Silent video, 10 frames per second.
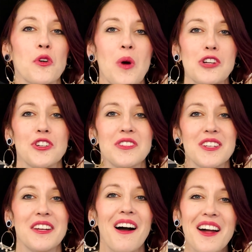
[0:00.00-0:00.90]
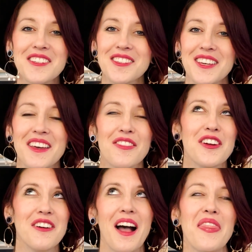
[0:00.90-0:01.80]
Washington. Honestly,
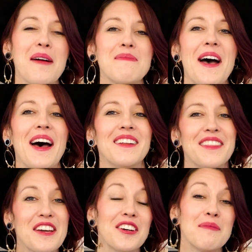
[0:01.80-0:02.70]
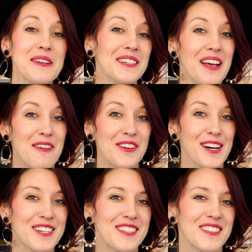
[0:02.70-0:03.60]
they're not that bad. They could be a lot
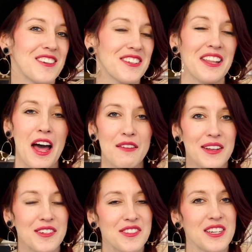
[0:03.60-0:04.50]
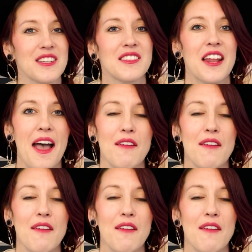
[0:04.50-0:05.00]
worse. There's a lot of other cities that